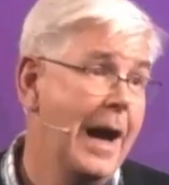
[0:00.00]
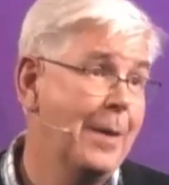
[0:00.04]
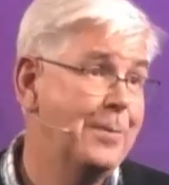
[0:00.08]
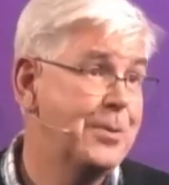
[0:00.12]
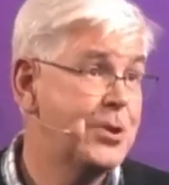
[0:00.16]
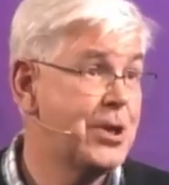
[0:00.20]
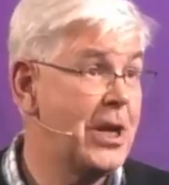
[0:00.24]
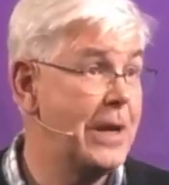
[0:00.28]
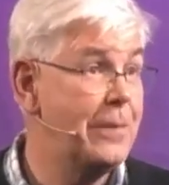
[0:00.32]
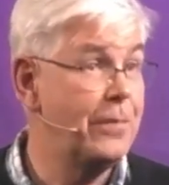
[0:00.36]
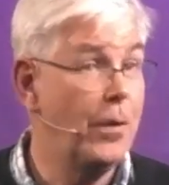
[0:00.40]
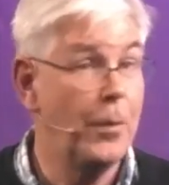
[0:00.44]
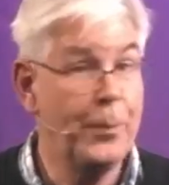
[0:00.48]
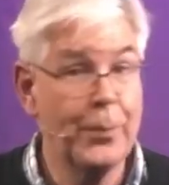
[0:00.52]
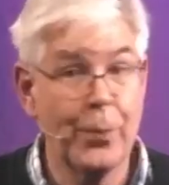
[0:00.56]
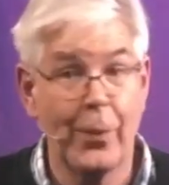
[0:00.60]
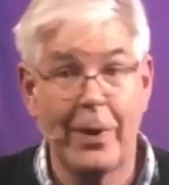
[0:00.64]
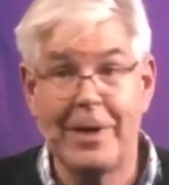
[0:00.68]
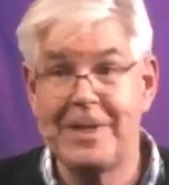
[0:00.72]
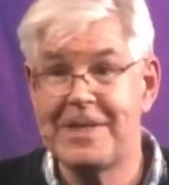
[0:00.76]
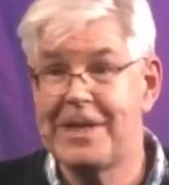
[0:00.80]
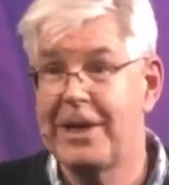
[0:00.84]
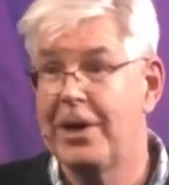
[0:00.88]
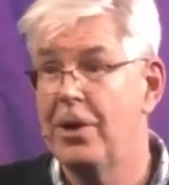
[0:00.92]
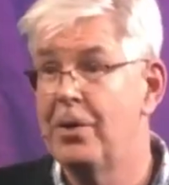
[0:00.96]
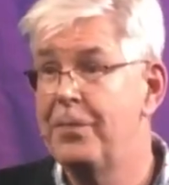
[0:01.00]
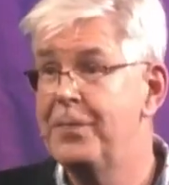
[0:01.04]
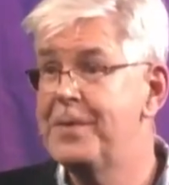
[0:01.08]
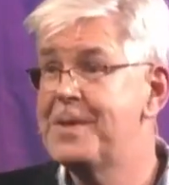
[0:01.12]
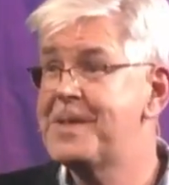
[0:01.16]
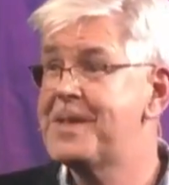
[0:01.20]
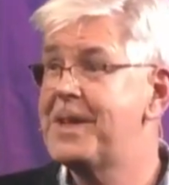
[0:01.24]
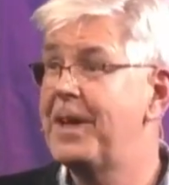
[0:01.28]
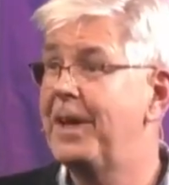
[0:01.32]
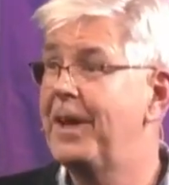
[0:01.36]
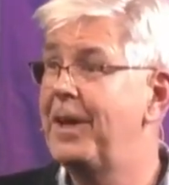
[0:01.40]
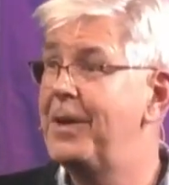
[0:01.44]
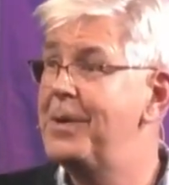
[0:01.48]
Chief Operating
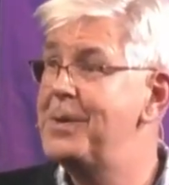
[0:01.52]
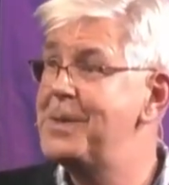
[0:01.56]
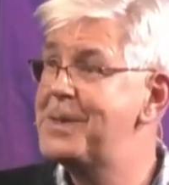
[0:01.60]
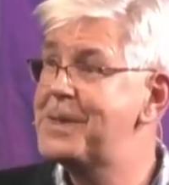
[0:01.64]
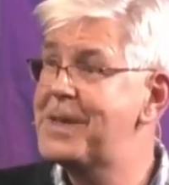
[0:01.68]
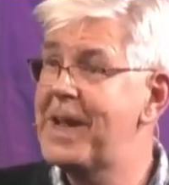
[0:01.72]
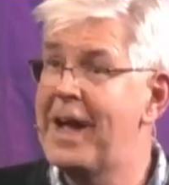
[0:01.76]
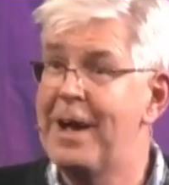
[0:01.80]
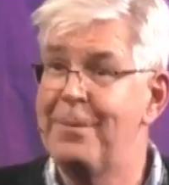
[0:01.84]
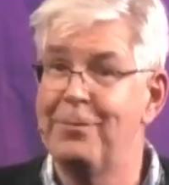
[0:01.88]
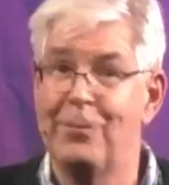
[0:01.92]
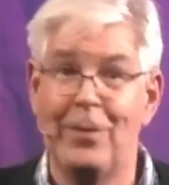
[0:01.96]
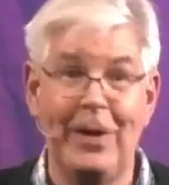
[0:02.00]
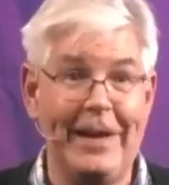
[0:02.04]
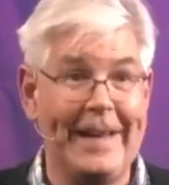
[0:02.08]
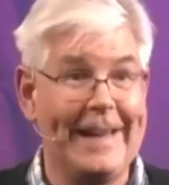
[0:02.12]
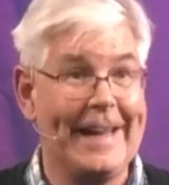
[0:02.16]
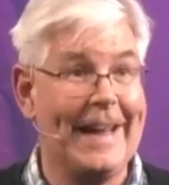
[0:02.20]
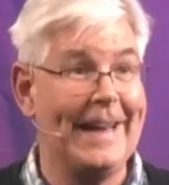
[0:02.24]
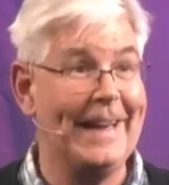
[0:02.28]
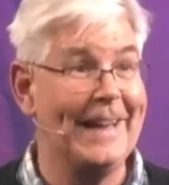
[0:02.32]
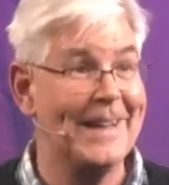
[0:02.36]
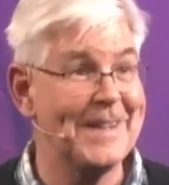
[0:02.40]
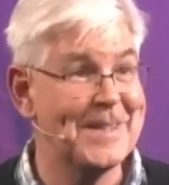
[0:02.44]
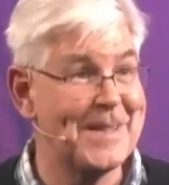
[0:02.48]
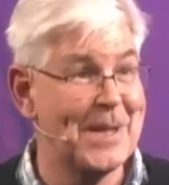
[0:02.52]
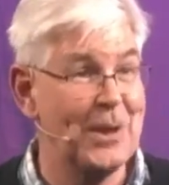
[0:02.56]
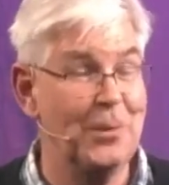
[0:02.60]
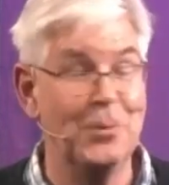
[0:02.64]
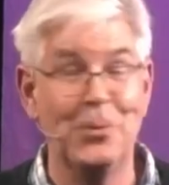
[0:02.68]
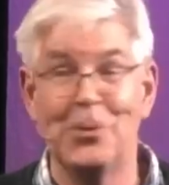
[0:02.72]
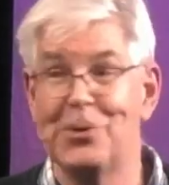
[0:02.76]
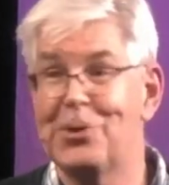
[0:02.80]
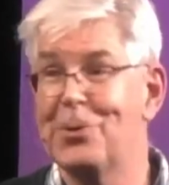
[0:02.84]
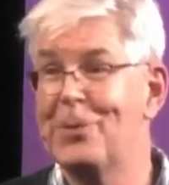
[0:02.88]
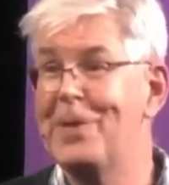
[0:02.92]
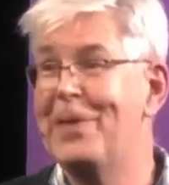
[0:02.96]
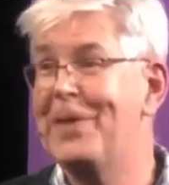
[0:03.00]
Officer, who's really getting us in
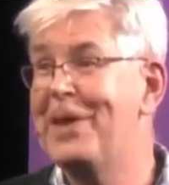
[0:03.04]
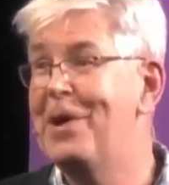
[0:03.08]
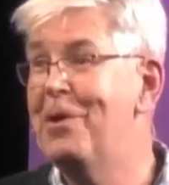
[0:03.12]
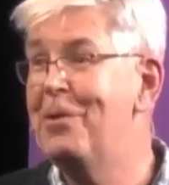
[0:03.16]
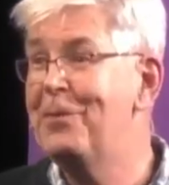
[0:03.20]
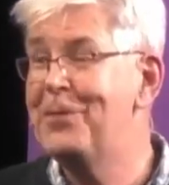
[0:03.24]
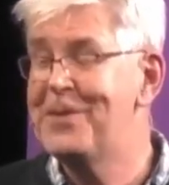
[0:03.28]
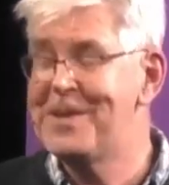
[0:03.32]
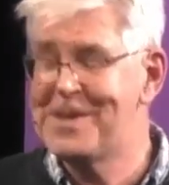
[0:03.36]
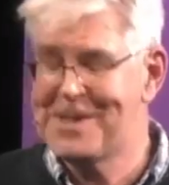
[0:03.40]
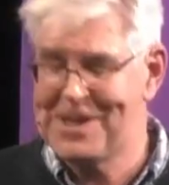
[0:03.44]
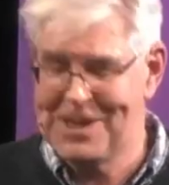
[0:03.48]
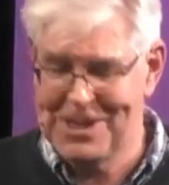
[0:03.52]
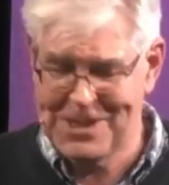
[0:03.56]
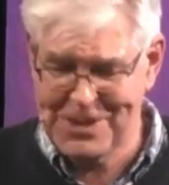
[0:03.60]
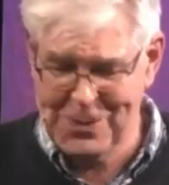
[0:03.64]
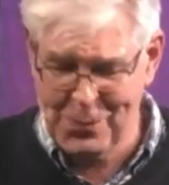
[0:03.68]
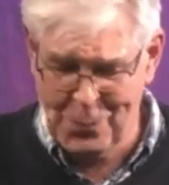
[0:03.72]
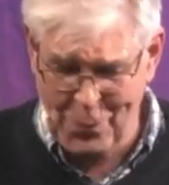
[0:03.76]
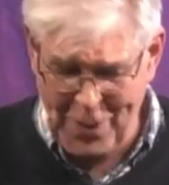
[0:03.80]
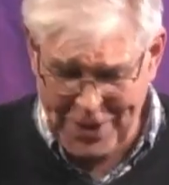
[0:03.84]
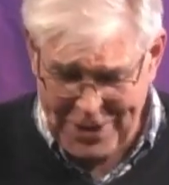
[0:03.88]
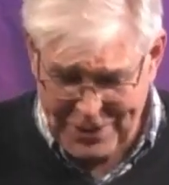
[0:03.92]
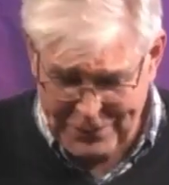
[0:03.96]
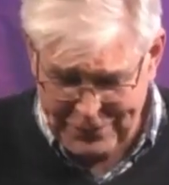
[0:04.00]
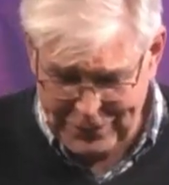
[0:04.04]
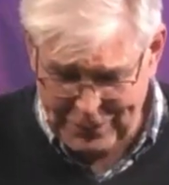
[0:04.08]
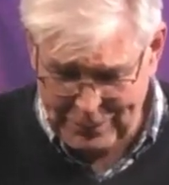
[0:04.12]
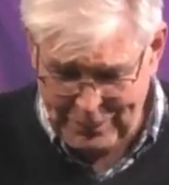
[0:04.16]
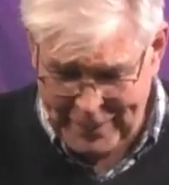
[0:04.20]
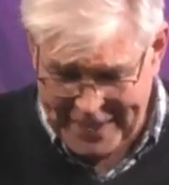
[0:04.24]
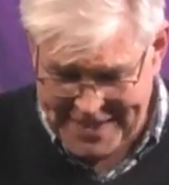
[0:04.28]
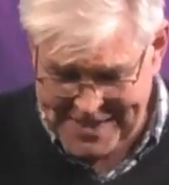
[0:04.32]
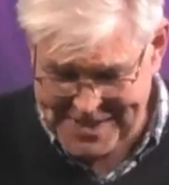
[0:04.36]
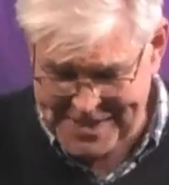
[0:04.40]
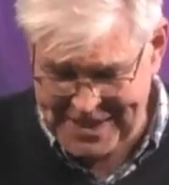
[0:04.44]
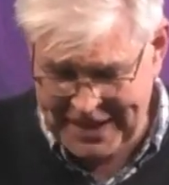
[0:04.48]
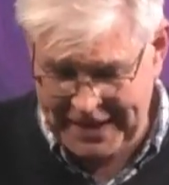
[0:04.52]
order in the office and is a wonderful
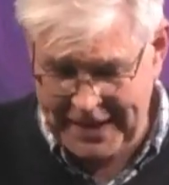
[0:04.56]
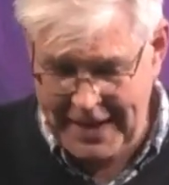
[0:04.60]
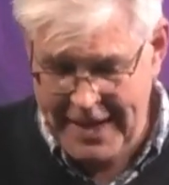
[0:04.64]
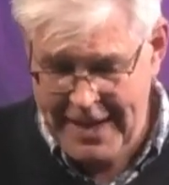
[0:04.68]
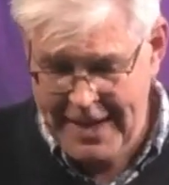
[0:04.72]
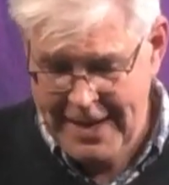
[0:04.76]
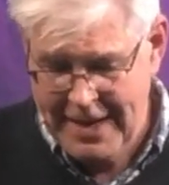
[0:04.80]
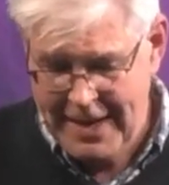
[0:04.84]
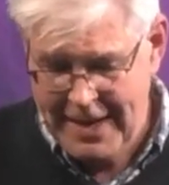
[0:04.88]
blessing